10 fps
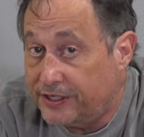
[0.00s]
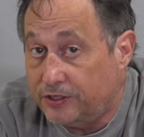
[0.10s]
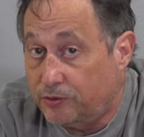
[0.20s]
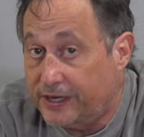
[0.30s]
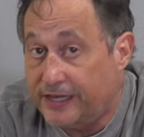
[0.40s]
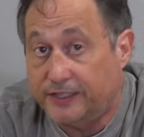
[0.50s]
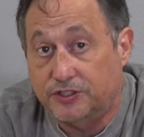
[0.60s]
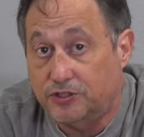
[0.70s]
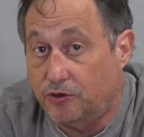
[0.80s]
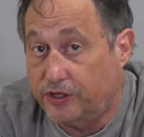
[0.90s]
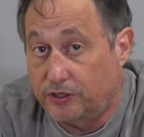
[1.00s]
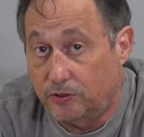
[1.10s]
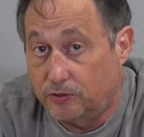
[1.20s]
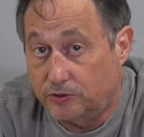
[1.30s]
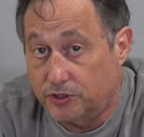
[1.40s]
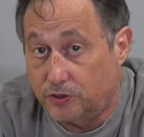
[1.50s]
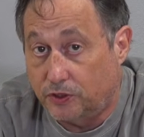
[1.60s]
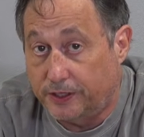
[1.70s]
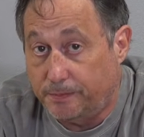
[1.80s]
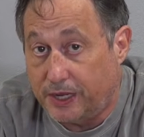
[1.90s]
ingredients, go to your local store
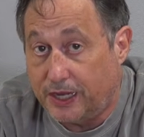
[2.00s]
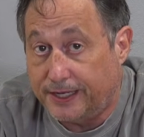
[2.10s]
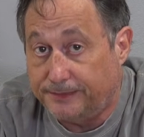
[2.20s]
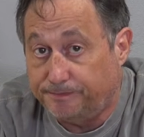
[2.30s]
and buy it,